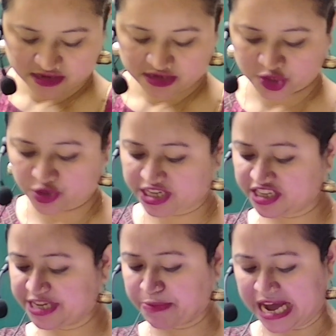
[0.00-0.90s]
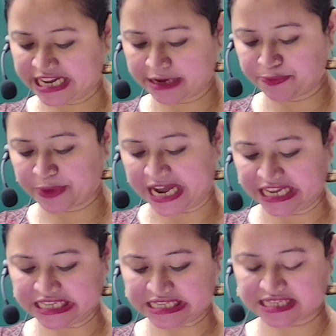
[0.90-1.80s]
So here demand and
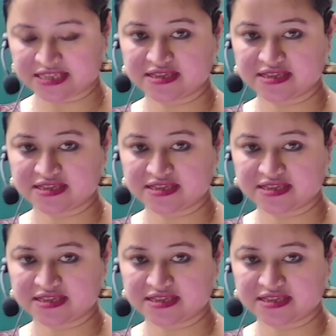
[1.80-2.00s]
price